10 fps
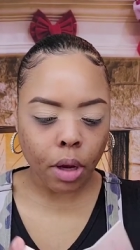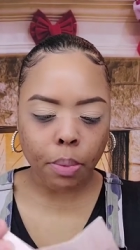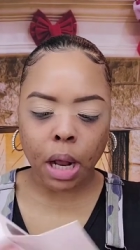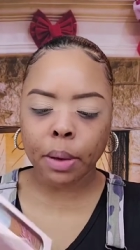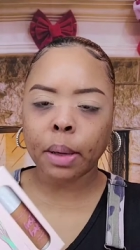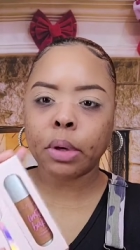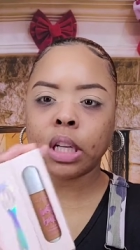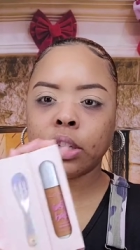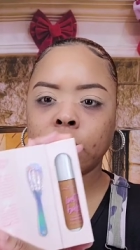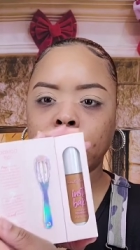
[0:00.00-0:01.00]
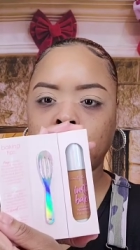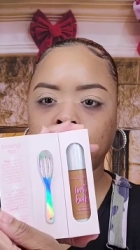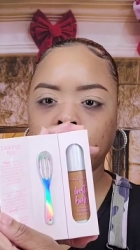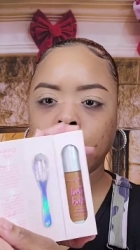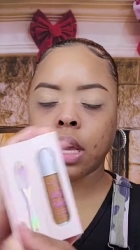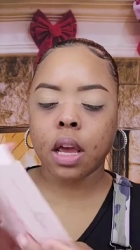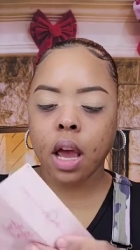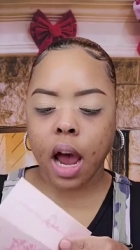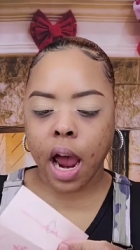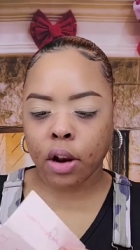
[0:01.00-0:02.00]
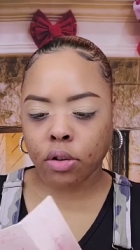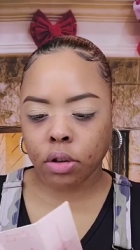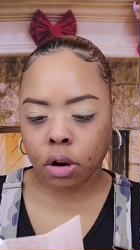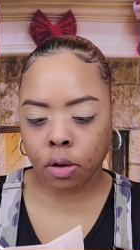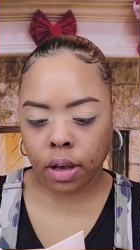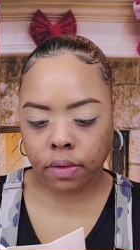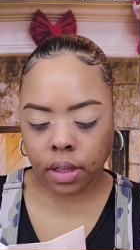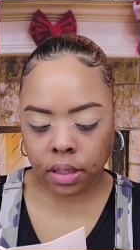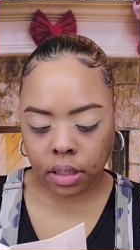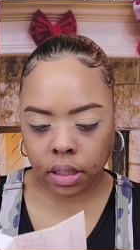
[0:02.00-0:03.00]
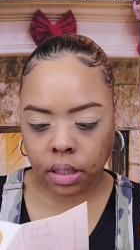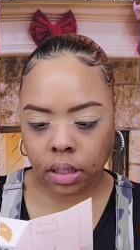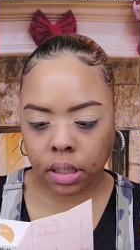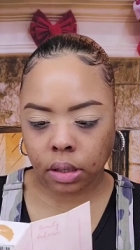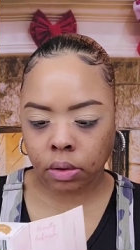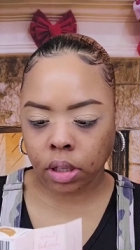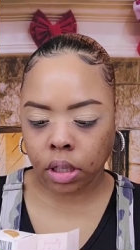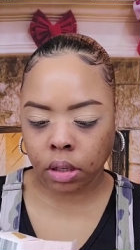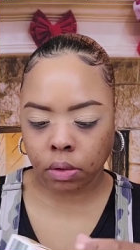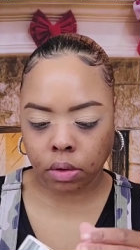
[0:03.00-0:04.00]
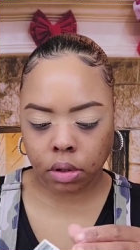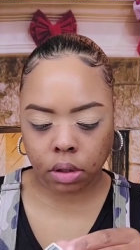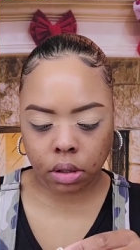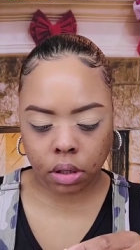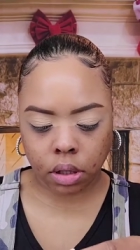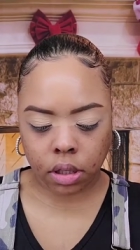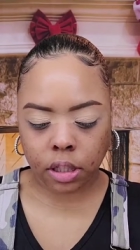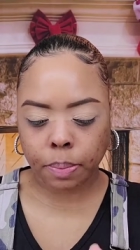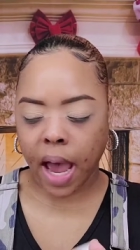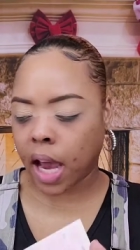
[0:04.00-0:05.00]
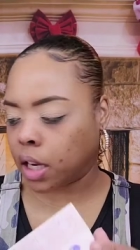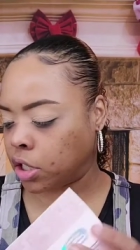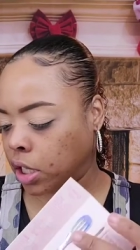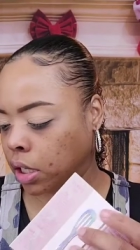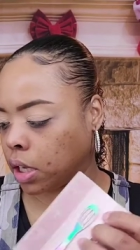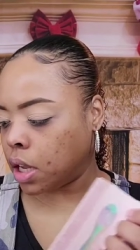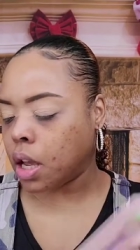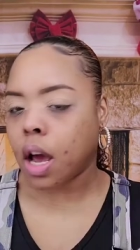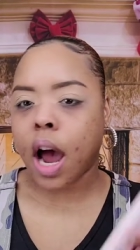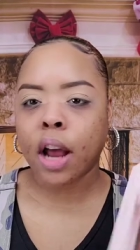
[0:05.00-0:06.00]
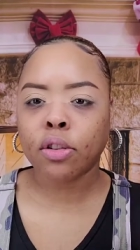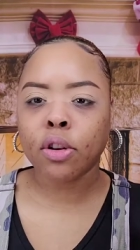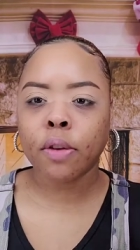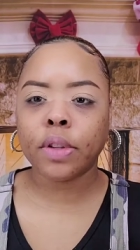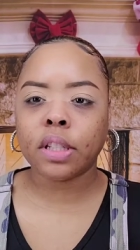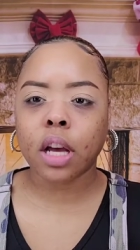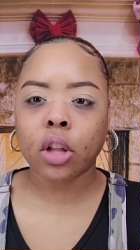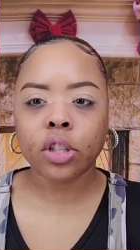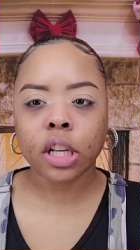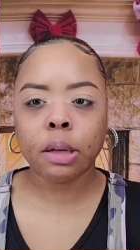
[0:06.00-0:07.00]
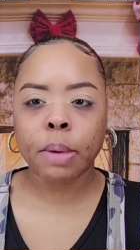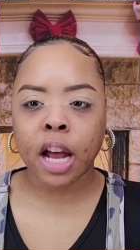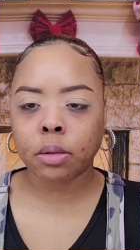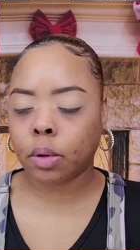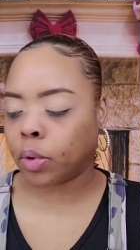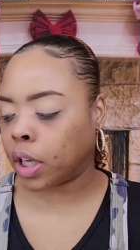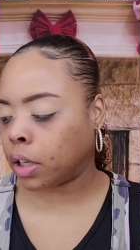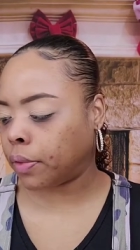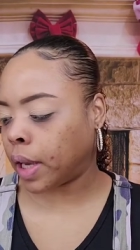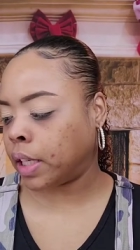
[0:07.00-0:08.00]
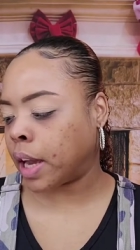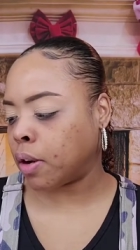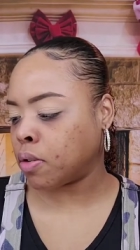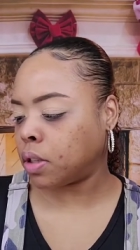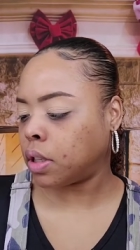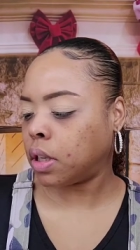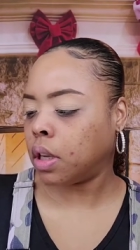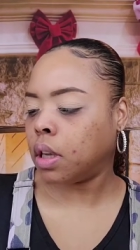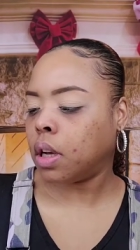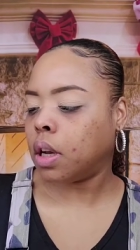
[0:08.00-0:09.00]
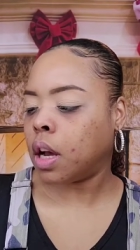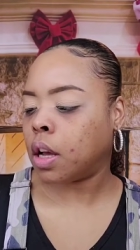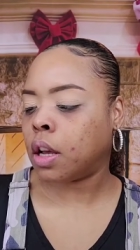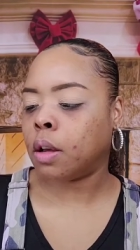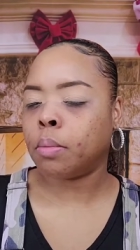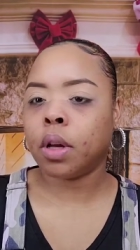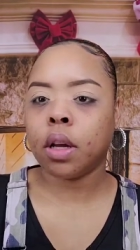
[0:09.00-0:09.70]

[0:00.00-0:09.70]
But I am going to use this. I don't know if this, this is so cute. This packaging. I don't know if this color is going to match, but we're going to find out. Um,